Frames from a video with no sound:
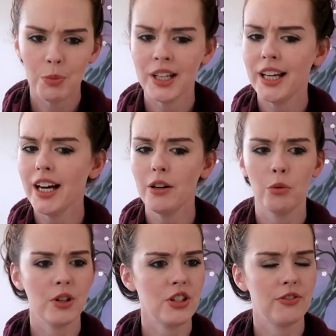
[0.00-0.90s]
But yeah,
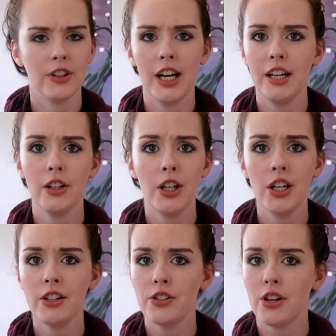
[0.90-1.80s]
we're just flying
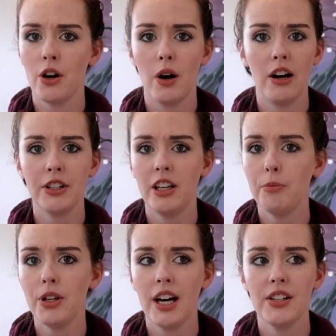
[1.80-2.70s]
along, so I'll
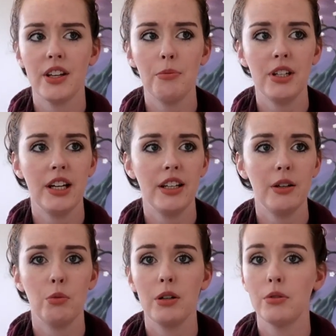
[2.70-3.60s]
keep you guys
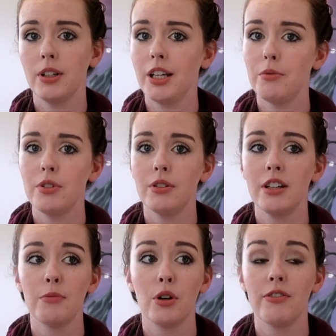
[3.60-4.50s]
updated. We will keep
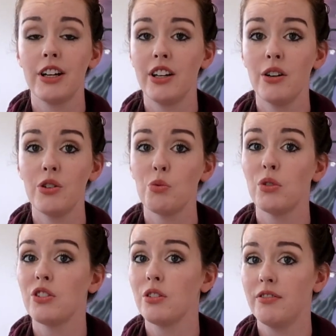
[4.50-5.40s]
doing more videos.
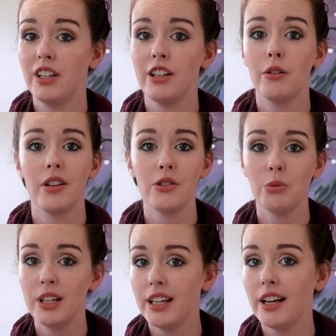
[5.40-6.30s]
We'll do a video
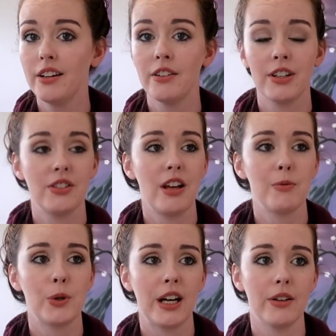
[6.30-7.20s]
this weekend of us
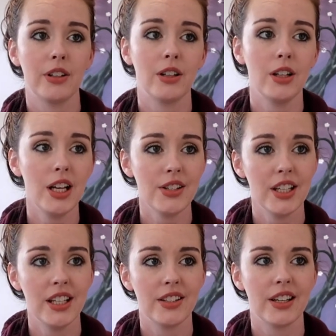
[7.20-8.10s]
demoing out the
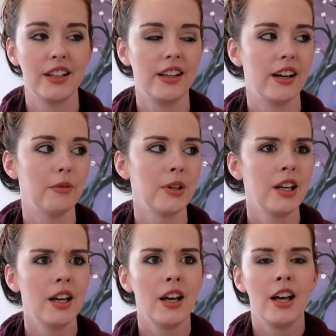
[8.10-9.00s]
closets, and
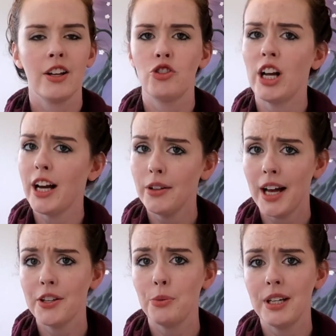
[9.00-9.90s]
check out
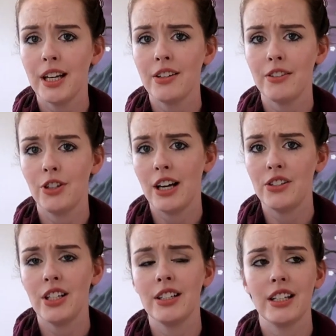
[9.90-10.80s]
last weekend if you
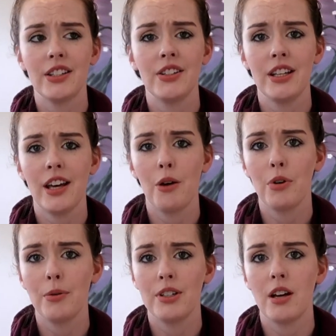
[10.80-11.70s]
guys didn't get to see that,
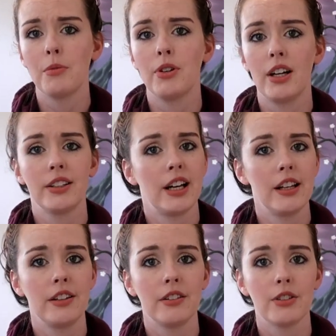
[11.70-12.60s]
where we demoed out the
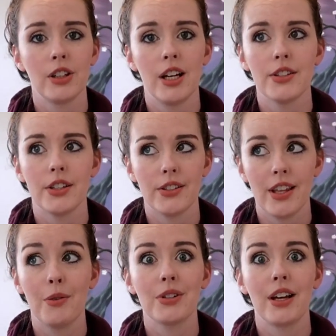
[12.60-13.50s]
island of closets.
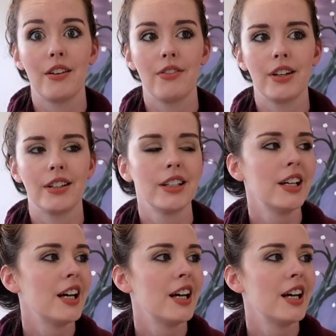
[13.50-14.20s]
That was kind of fun.